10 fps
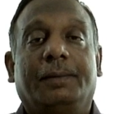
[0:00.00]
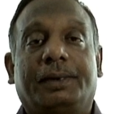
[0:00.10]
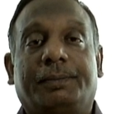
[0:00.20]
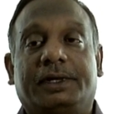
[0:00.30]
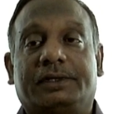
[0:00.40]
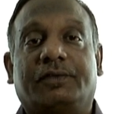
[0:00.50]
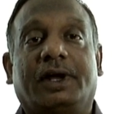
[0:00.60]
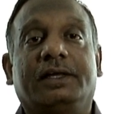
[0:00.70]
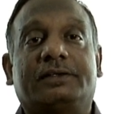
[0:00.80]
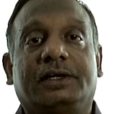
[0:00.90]
preparation for
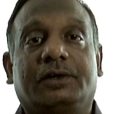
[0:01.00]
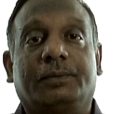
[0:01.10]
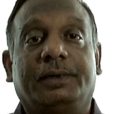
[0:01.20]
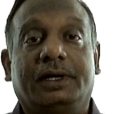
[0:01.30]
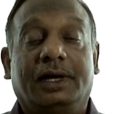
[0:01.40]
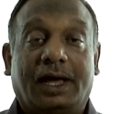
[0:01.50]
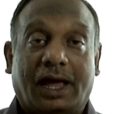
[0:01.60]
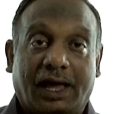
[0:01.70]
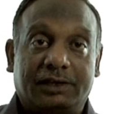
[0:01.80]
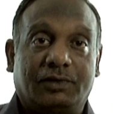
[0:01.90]
I S T Q B
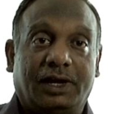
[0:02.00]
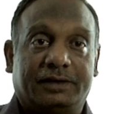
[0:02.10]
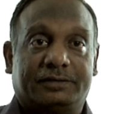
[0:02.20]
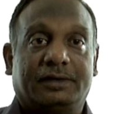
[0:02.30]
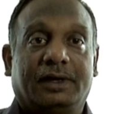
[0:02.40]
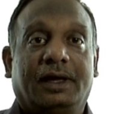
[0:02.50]
as well as